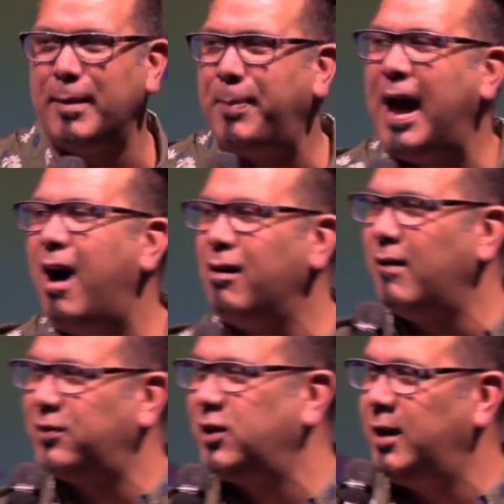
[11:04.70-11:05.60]
by the power
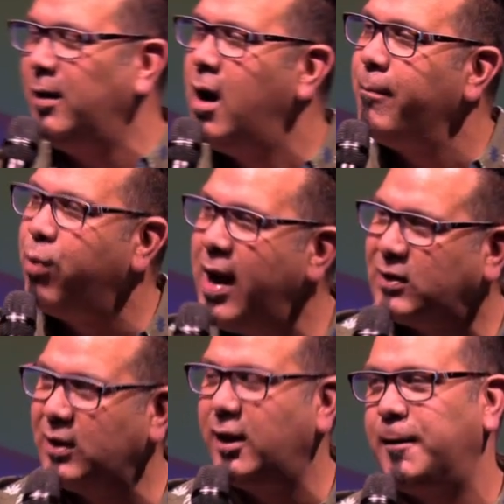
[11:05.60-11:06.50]
of sin
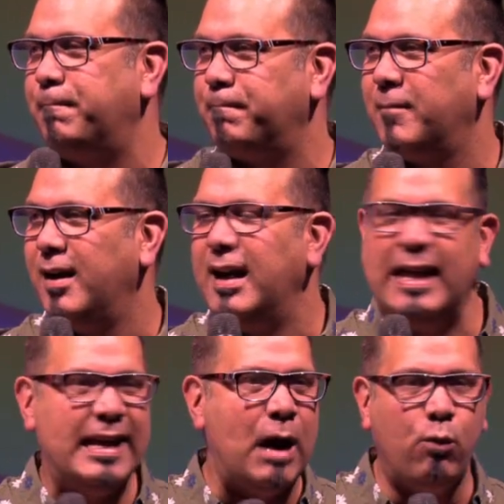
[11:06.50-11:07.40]
presently.
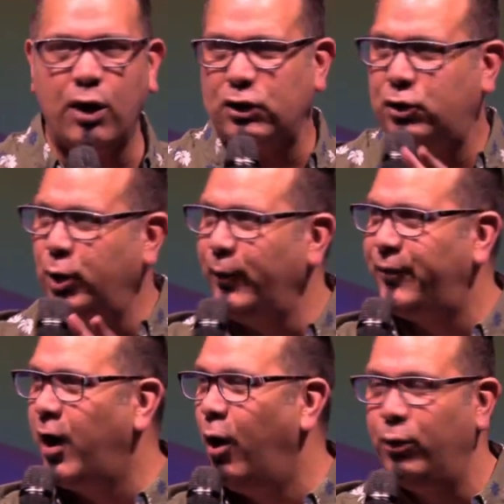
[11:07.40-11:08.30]
And that works
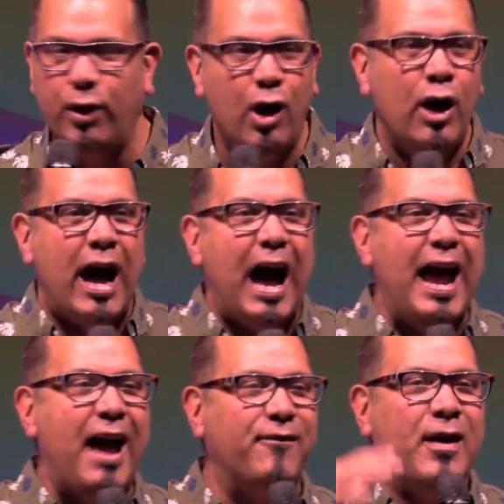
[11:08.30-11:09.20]
twofold. I
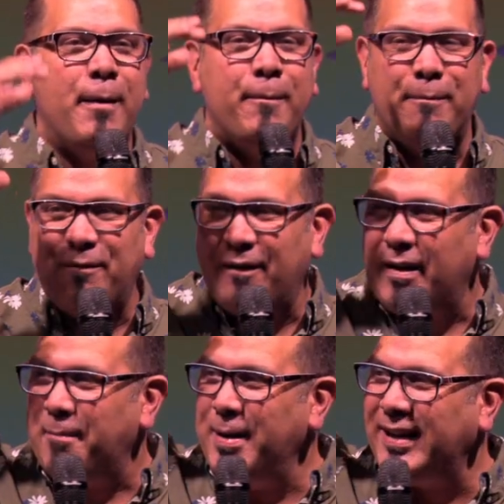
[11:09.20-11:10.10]
have
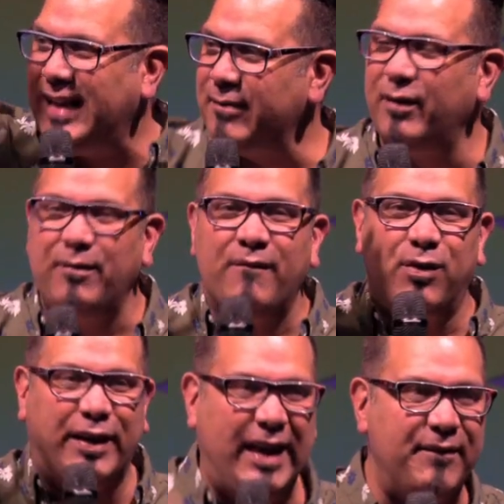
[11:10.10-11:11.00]
been given
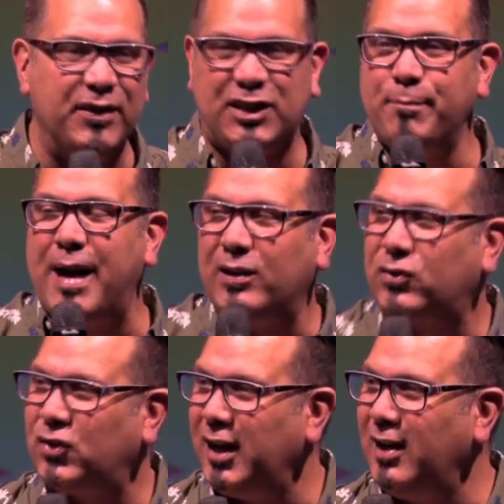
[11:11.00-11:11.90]
forgiveness of my
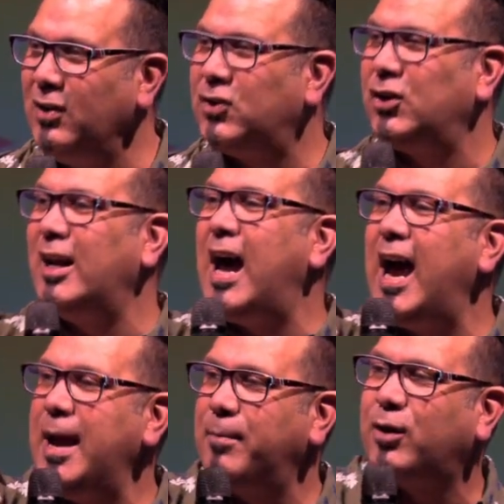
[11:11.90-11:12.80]
sins that
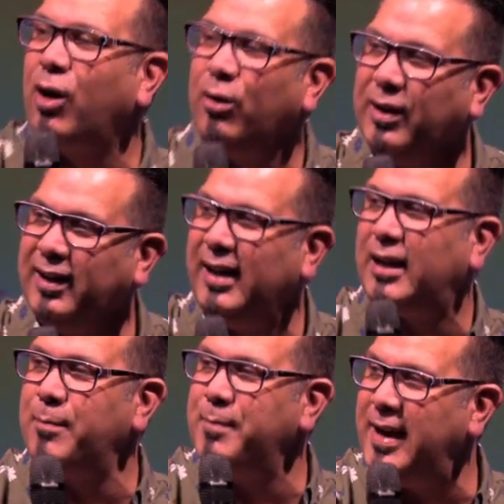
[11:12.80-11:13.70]
I am currently
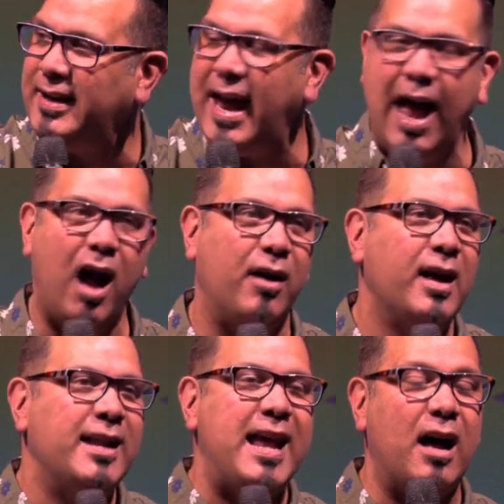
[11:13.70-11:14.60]
commit now.
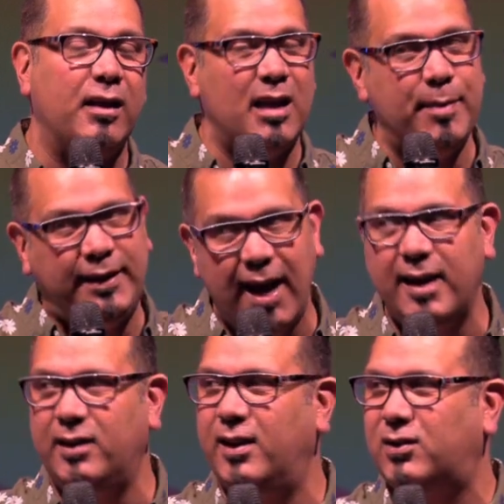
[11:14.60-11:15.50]
Now, let me tell
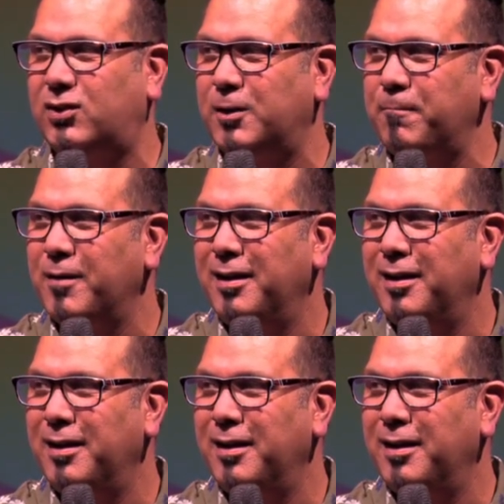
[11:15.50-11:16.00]
you this.